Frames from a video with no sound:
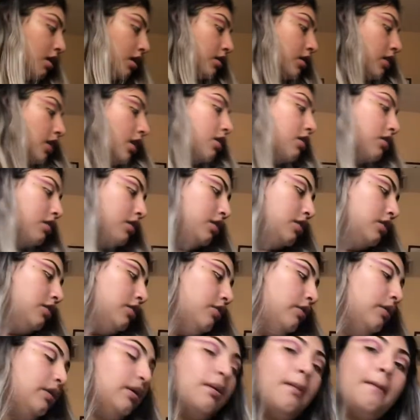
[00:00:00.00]
y'all are gonna
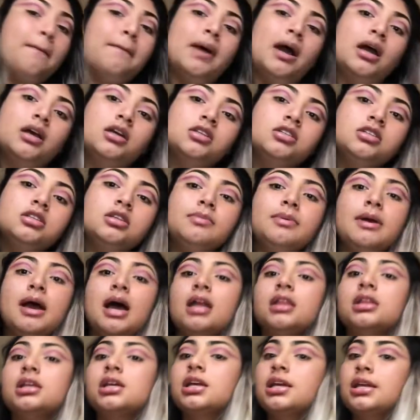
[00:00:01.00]
go ahead and back into the
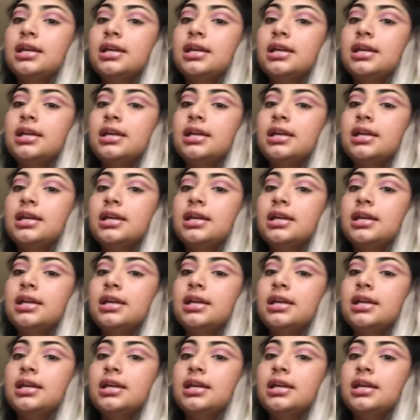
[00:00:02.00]
palette,